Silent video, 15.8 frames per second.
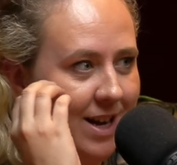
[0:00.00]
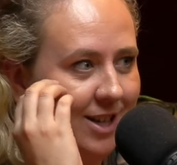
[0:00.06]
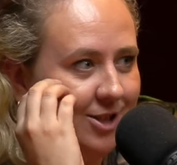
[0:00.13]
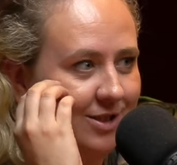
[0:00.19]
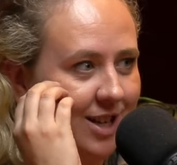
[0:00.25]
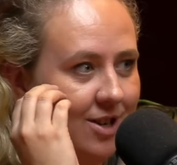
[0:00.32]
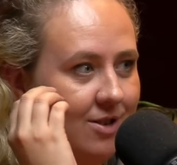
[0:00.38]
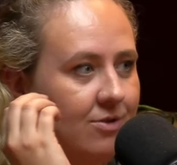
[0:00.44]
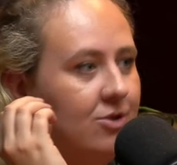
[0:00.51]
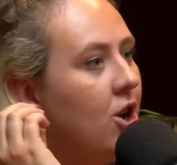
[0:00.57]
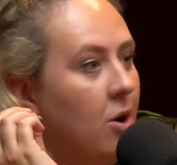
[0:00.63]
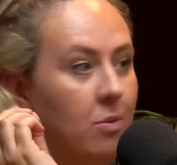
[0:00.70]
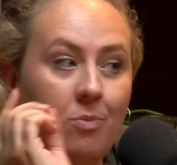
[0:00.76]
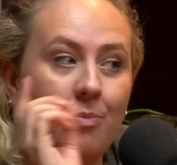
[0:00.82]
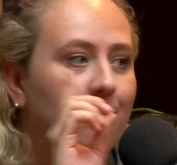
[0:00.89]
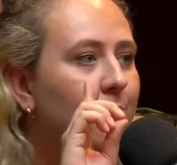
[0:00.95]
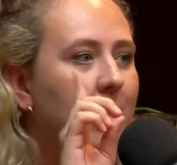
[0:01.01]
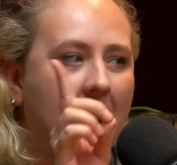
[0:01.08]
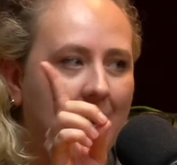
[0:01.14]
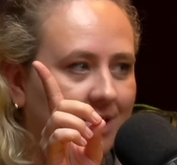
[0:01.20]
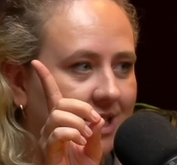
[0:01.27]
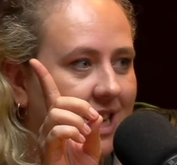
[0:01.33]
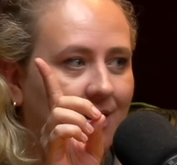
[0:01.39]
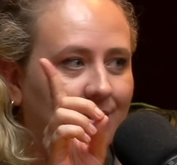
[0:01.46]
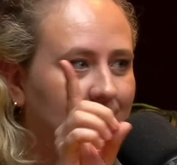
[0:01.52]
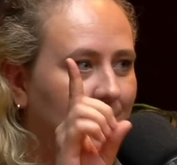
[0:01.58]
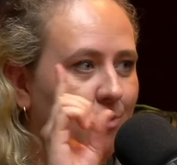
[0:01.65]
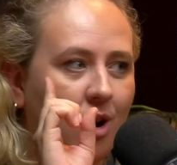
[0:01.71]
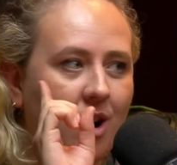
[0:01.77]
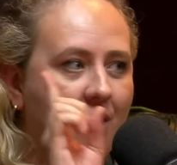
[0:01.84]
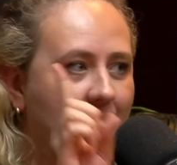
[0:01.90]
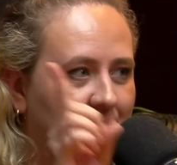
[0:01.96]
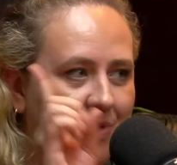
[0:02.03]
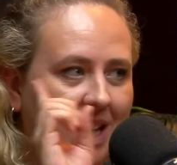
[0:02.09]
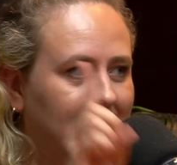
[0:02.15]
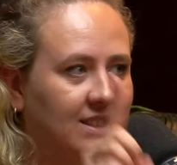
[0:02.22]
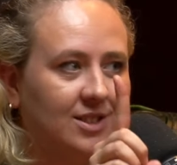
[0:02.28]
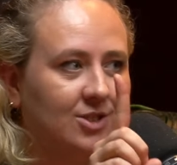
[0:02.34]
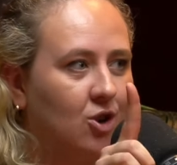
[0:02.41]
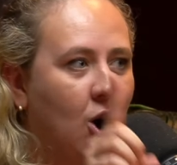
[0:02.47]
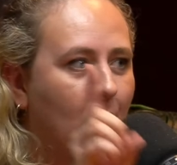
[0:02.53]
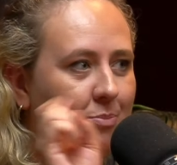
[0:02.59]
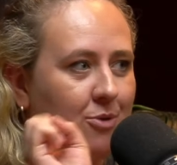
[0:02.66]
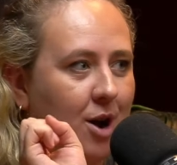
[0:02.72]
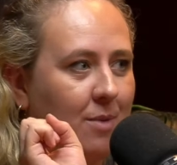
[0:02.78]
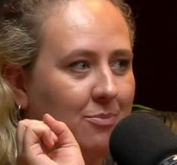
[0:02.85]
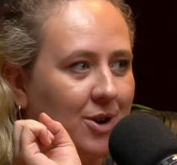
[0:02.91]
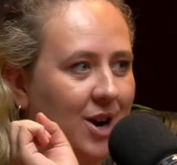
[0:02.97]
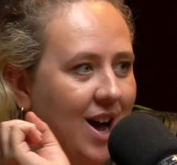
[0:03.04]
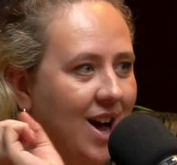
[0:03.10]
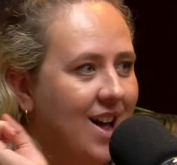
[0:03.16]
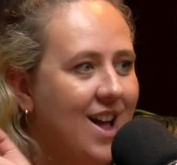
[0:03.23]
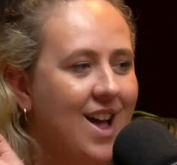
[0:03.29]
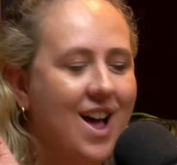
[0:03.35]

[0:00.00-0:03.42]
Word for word: And she's like, no, we have to tell someone this is not appropriate.